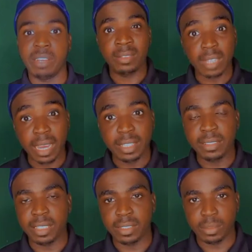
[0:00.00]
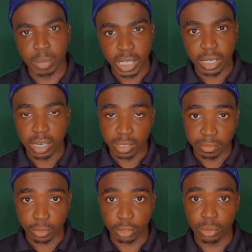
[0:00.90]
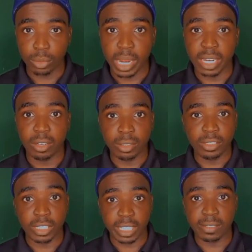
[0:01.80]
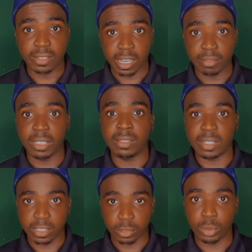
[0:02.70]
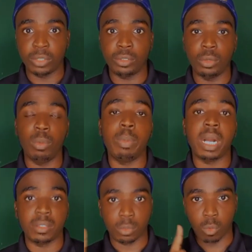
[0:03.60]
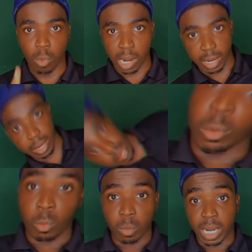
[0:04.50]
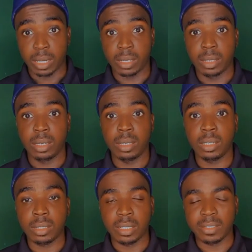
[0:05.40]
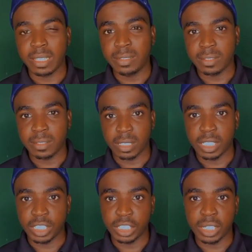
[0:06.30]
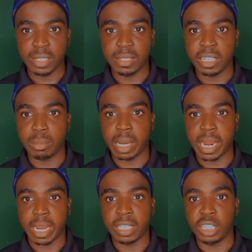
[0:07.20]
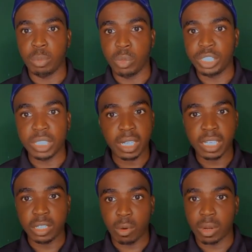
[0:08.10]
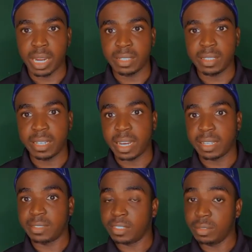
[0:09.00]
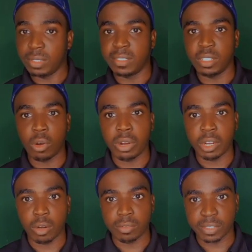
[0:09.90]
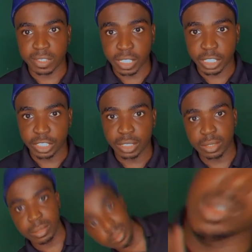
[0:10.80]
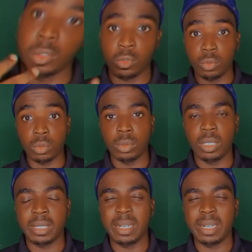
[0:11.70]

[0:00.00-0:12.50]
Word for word: Science is making love to you and not just having sex with you, part 1. 1. The sex is initiated by an emotionally connected activity or a conversation. 2.